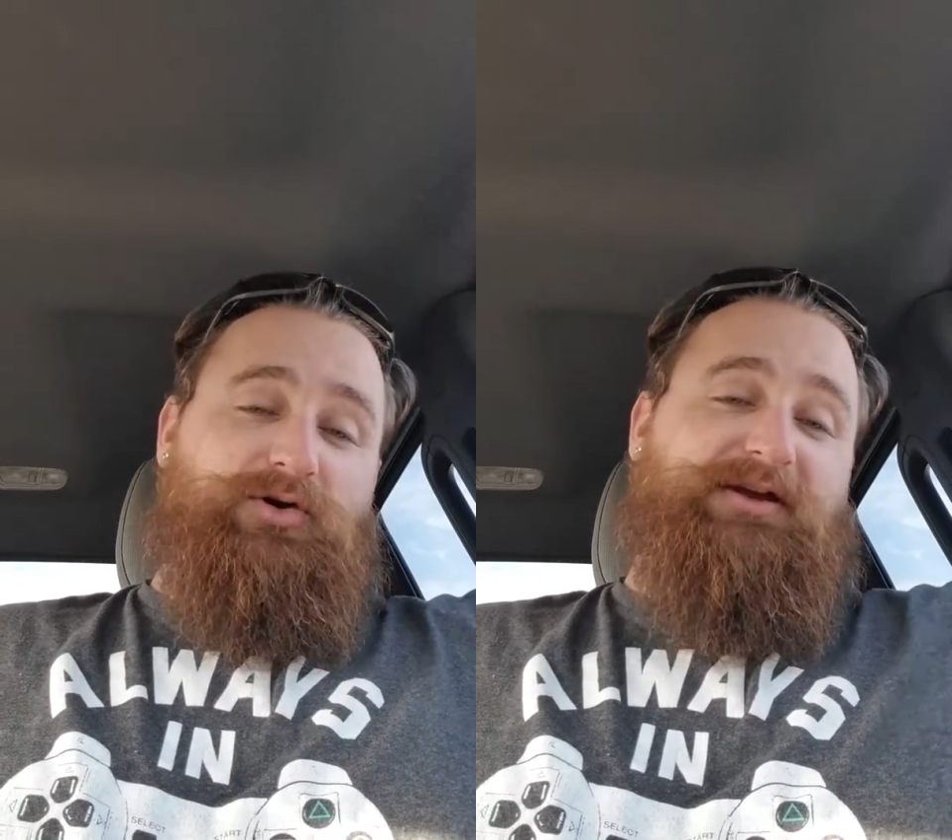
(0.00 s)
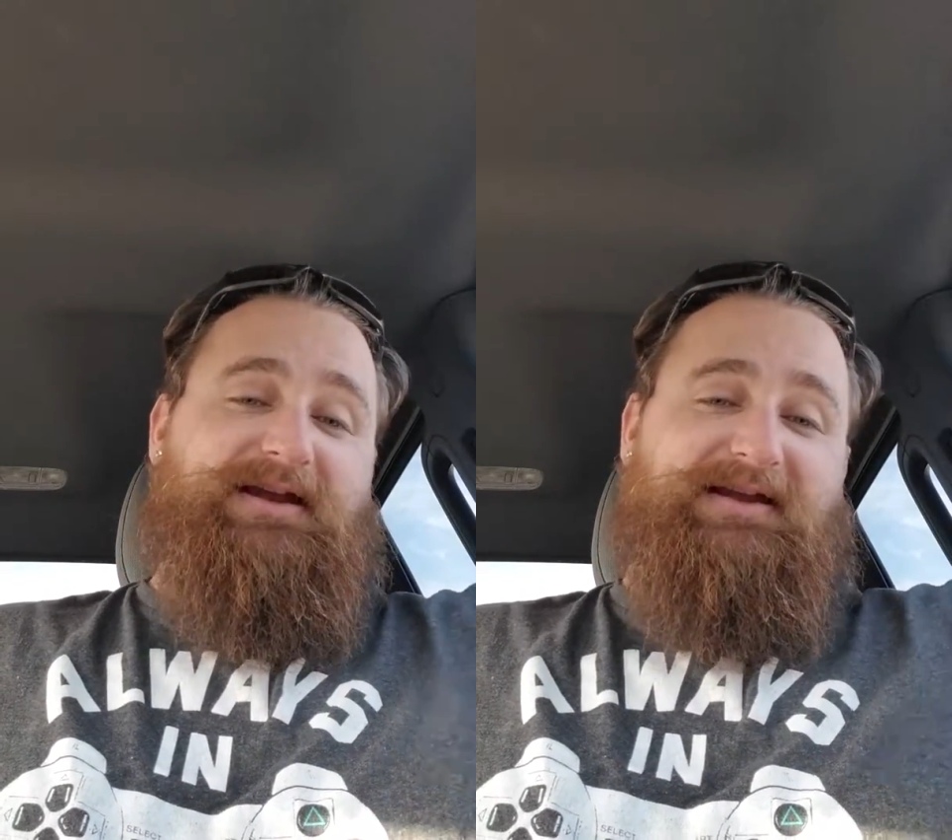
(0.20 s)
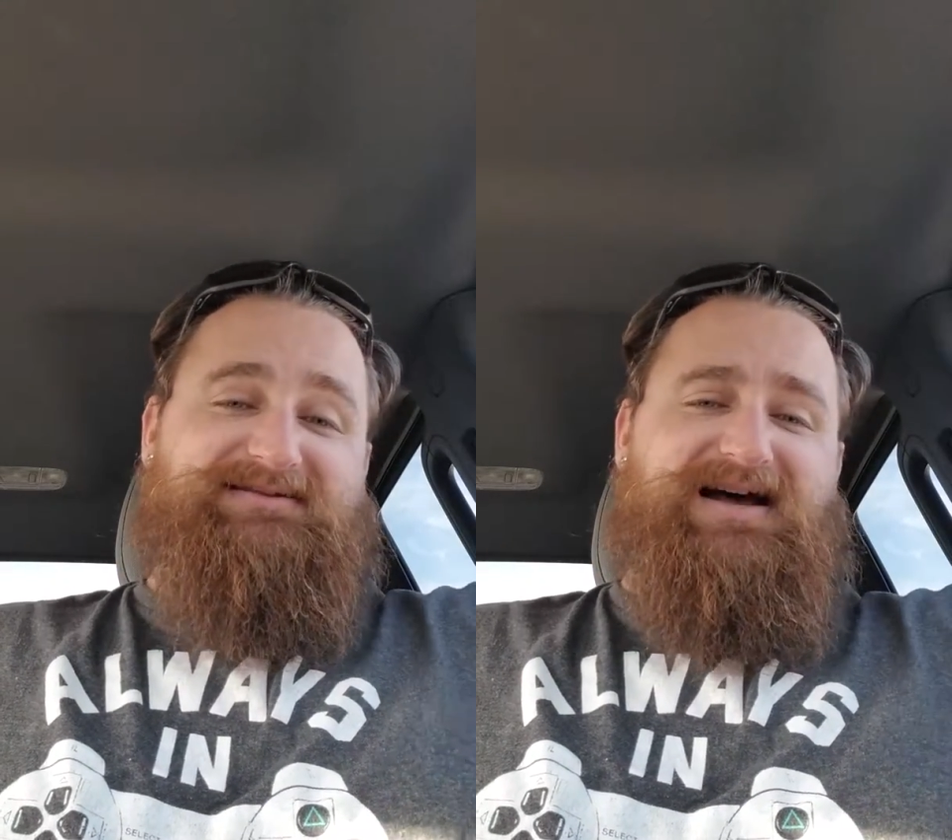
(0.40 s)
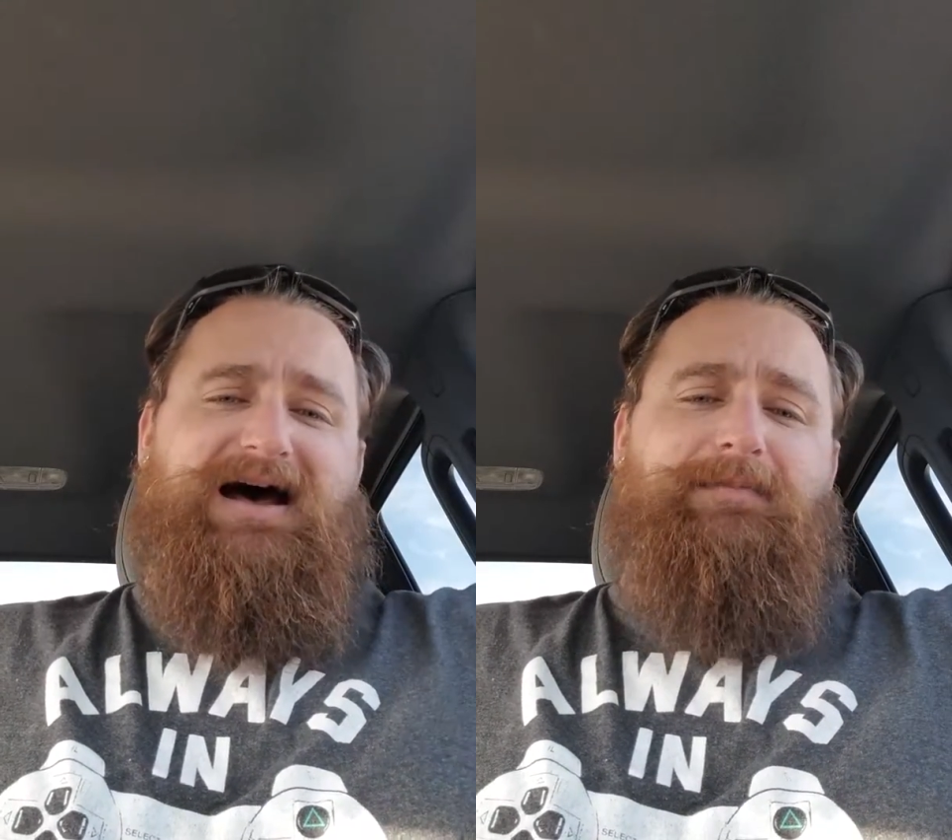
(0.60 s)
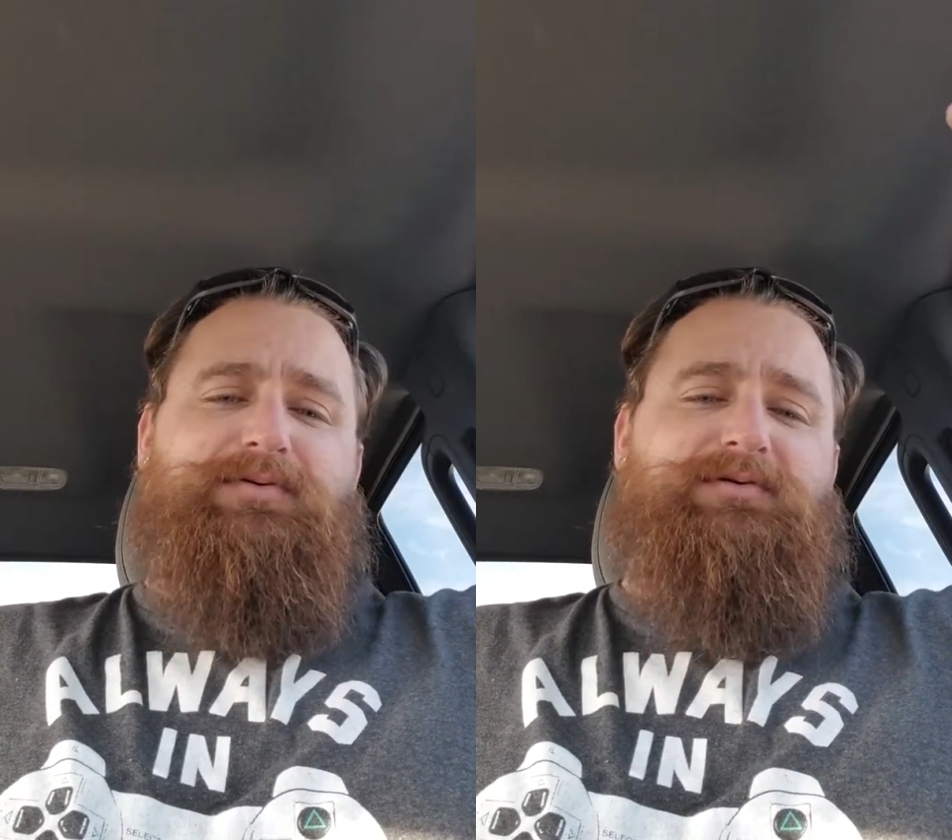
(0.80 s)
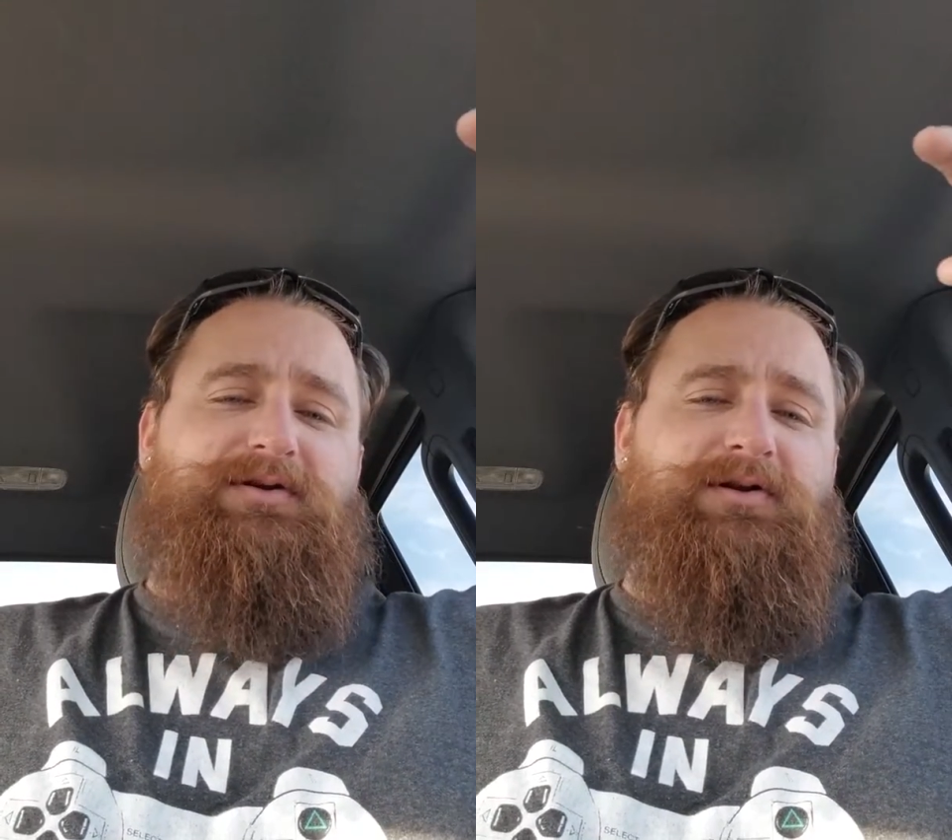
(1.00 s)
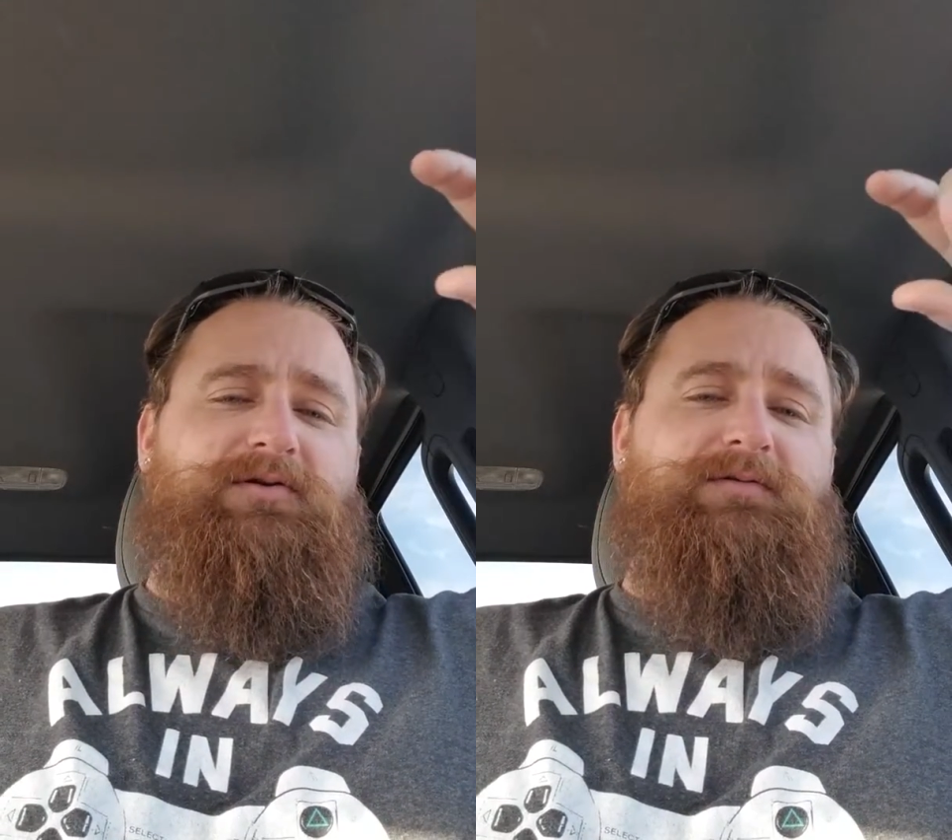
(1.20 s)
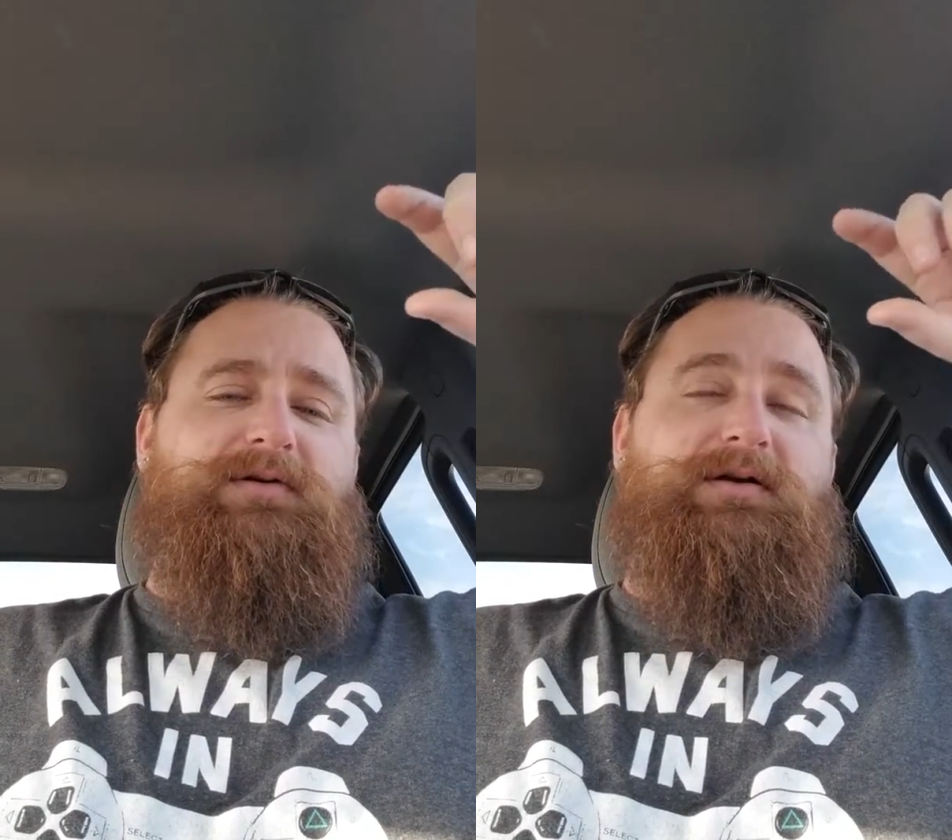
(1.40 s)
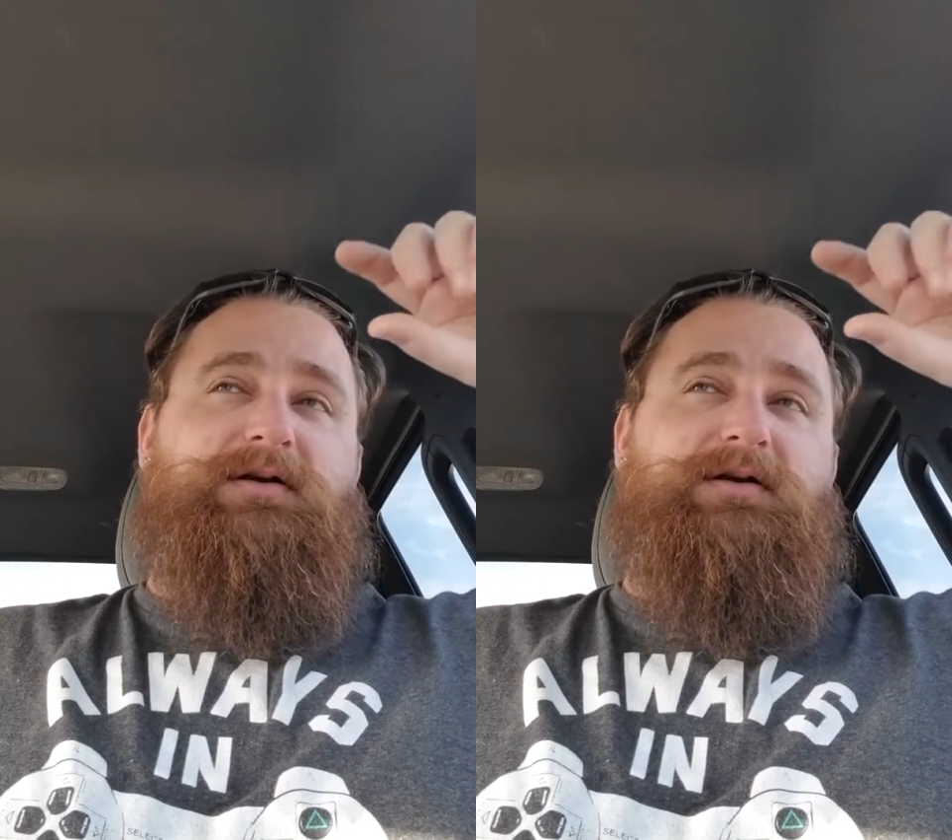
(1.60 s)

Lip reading: getting top, you know?